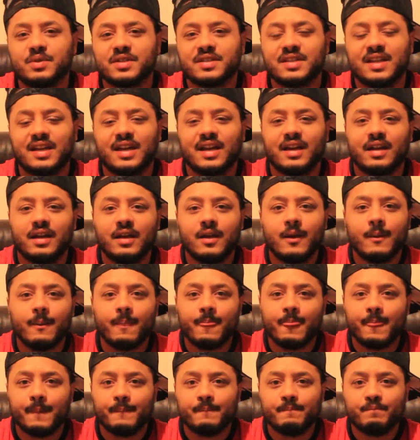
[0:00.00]
was there,
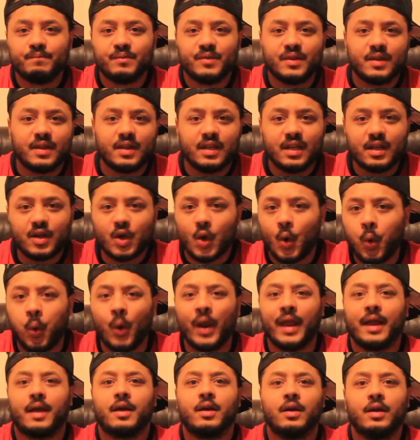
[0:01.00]

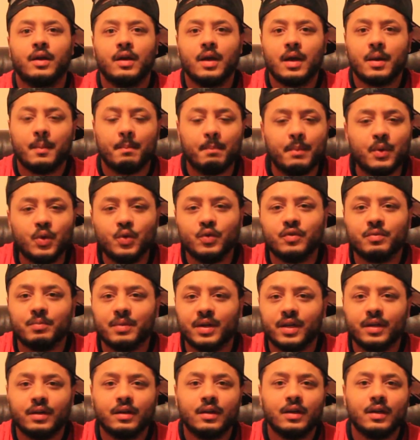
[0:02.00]
quick
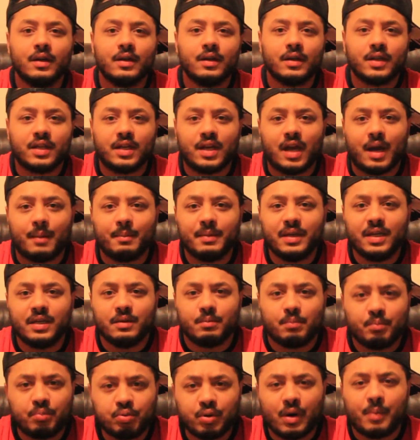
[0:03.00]
movement, you know what I
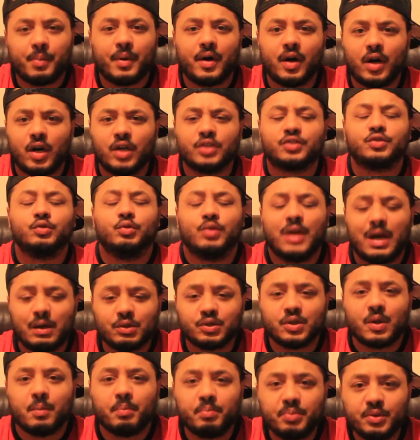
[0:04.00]
mean? Proper Arsenal, that
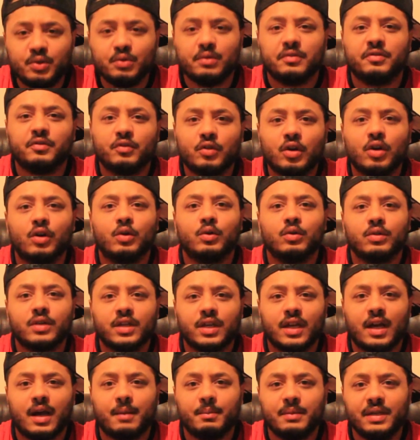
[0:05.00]
was a beautiful goal,
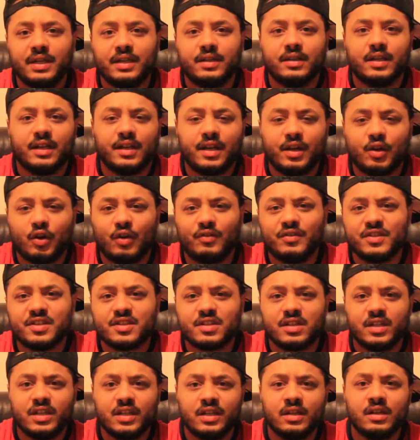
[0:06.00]
you know what I mean? And then
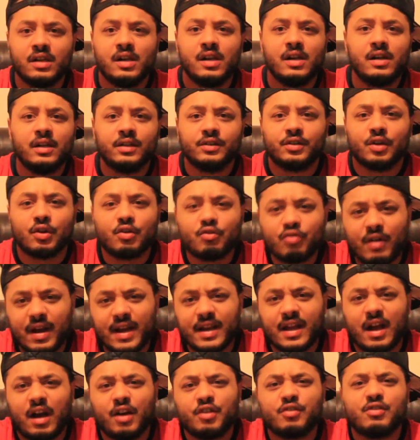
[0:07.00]
obviously the
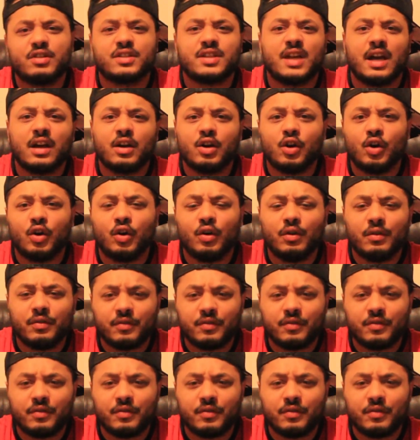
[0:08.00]
great counter-attack goal